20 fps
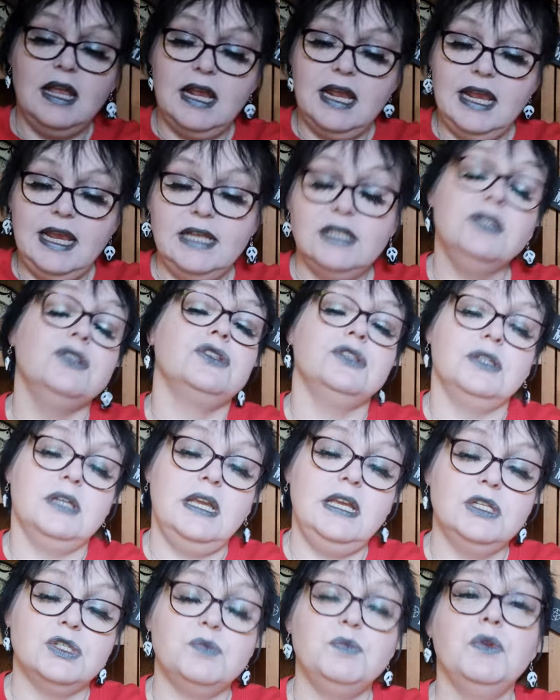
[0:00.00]

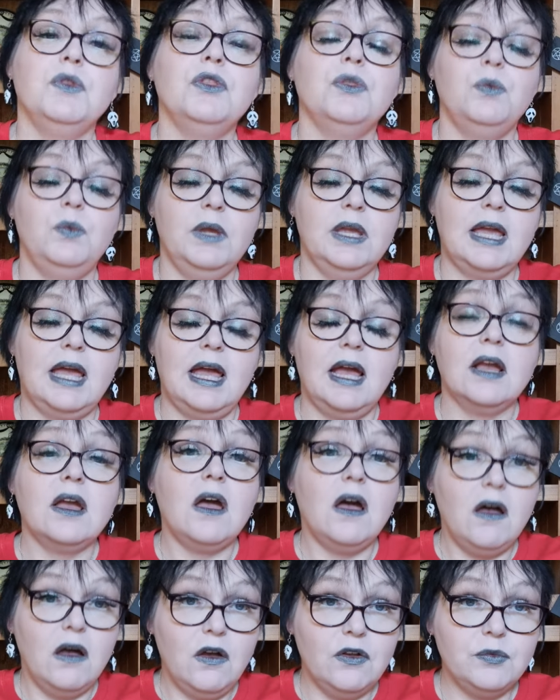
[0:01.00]
Each month we get a
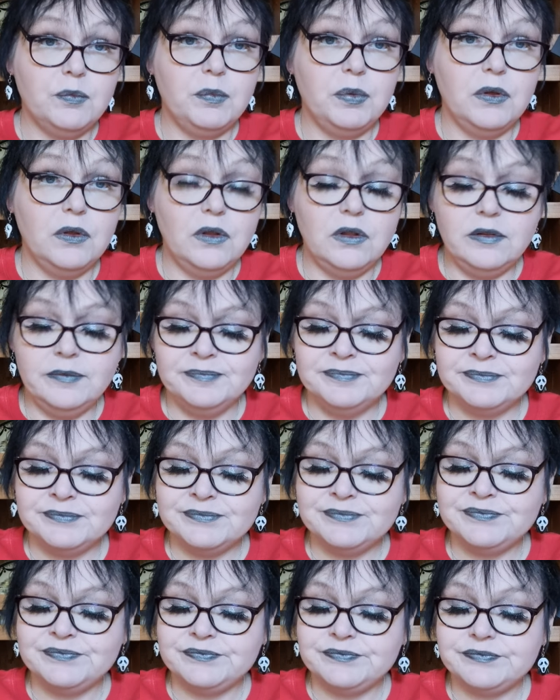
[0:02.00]
card pull,
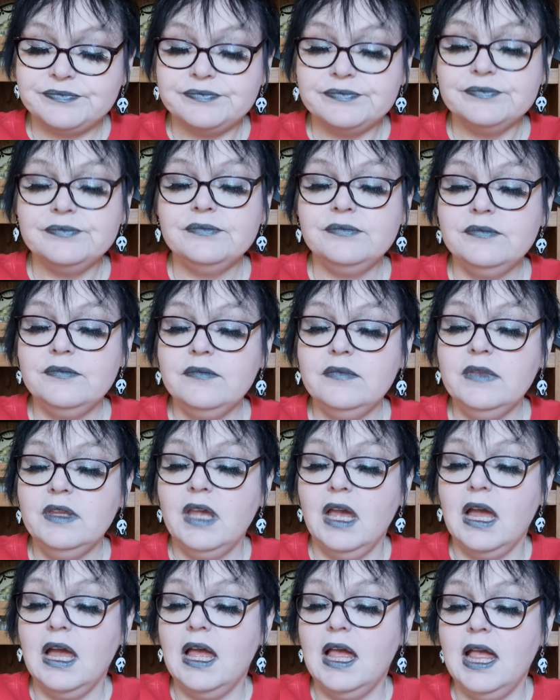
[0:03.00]

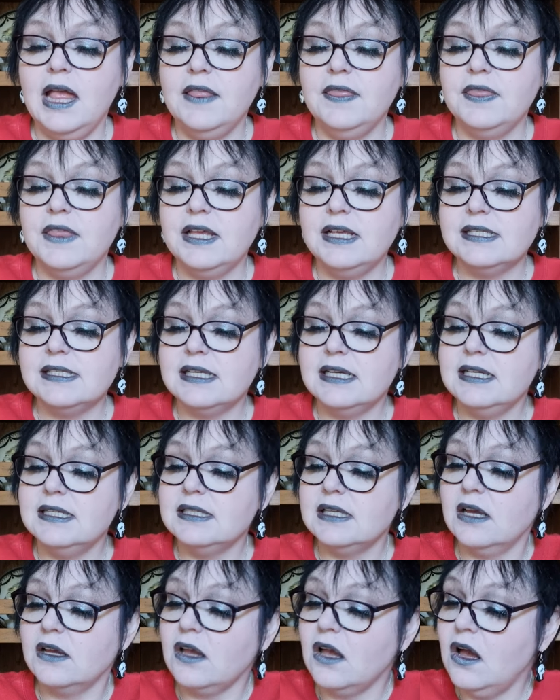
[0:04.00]
and this
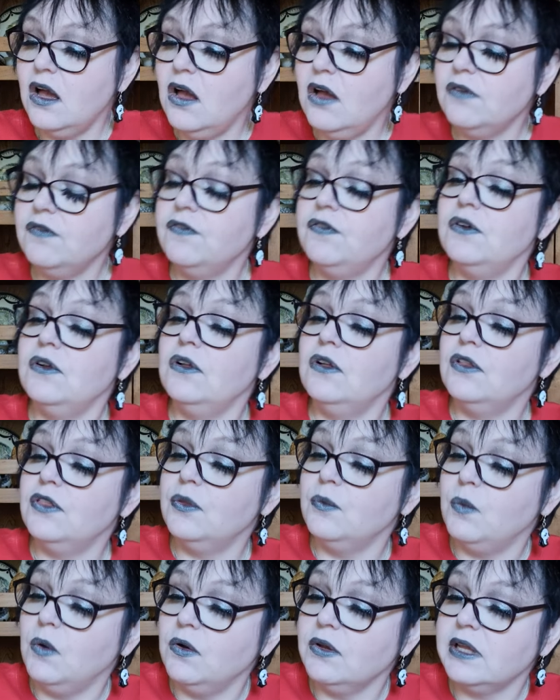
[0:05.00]
is a card for
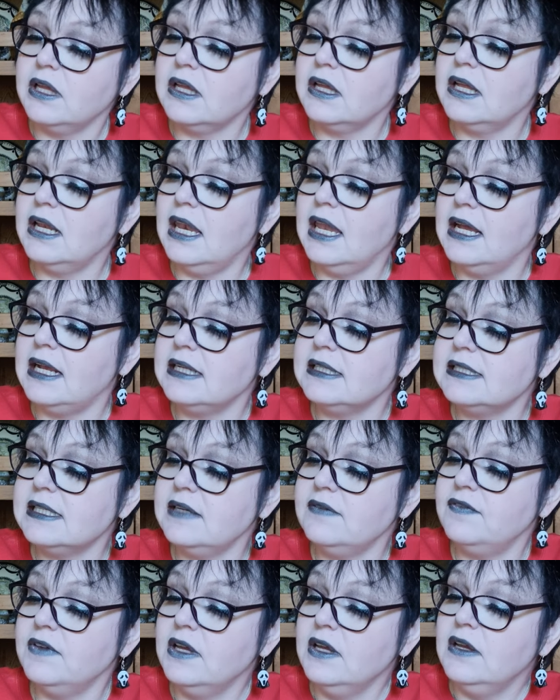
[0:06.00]
the Wonky
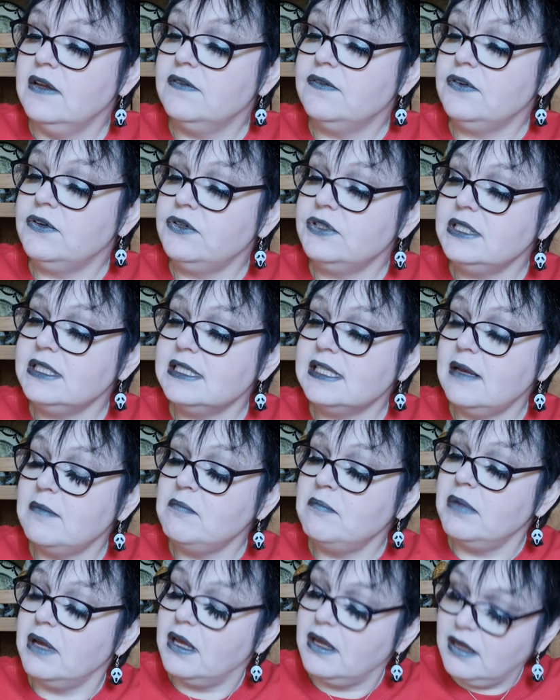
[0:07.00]
Collective for
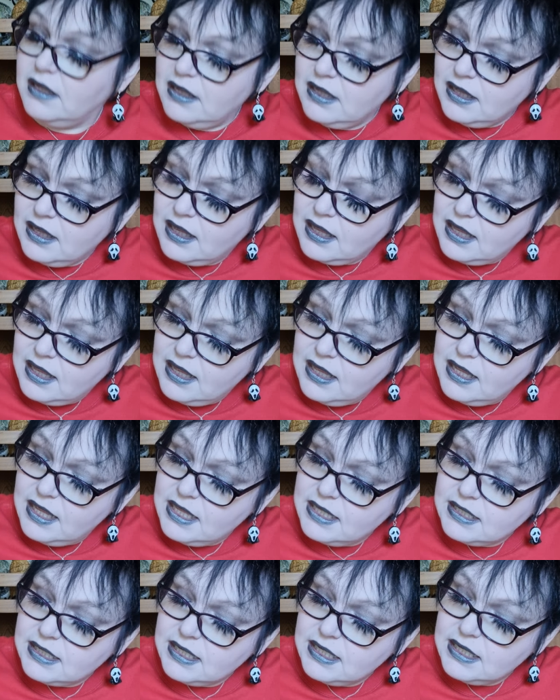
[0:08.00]
December,
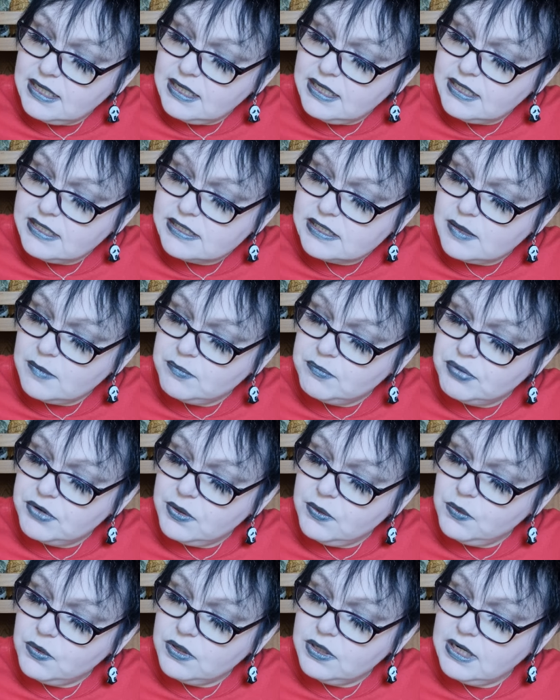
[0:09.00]
and it is
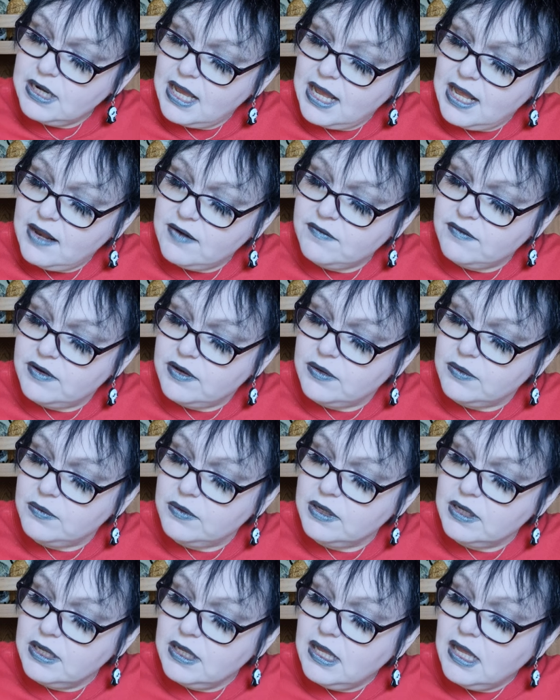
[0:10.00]
Broken Arrow,
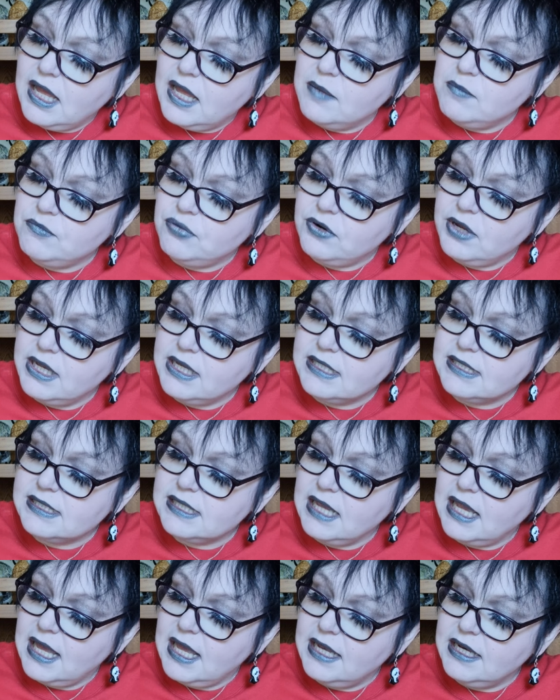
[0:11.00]
embrace
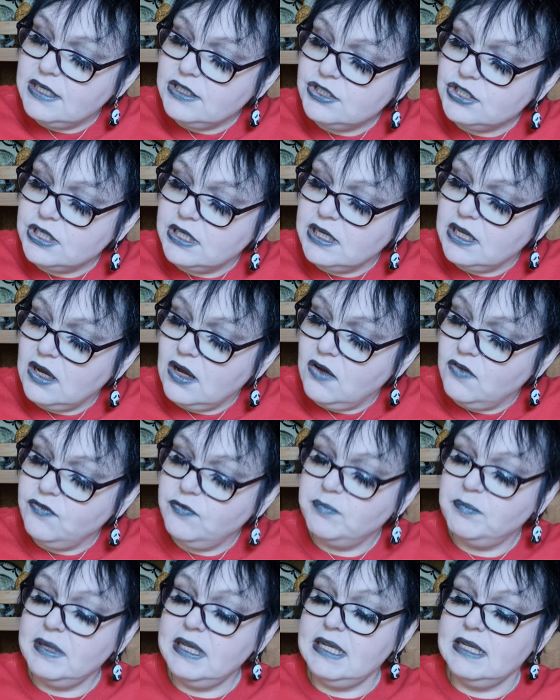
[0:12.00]
the energy of
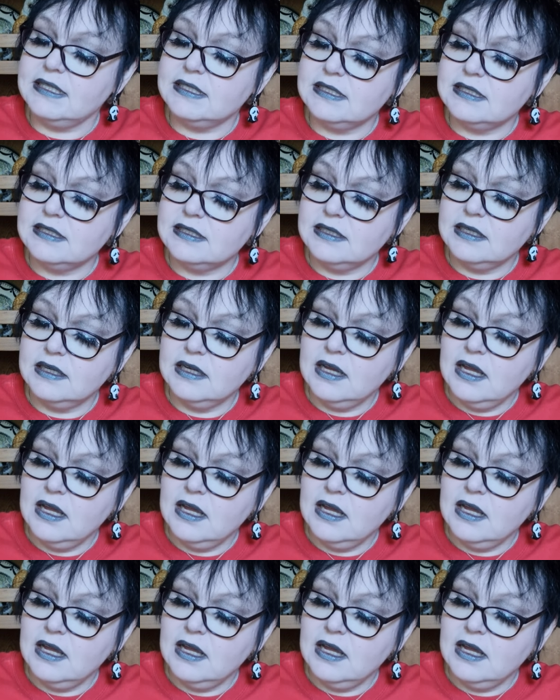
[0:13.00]
peace.